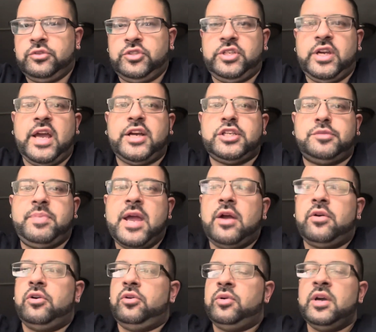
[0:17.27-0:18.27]
Jack
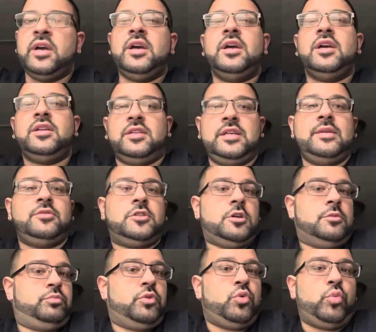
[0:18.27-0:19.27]
Sparrow teams
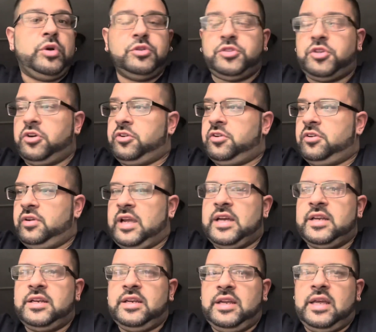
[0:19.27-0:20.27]
up with Will Turner
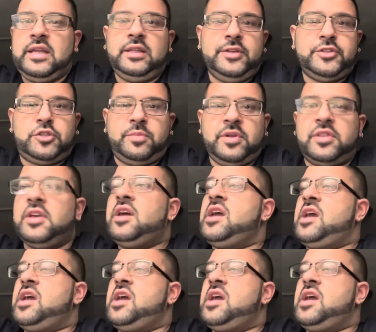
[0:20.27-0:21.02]
and Elizabeth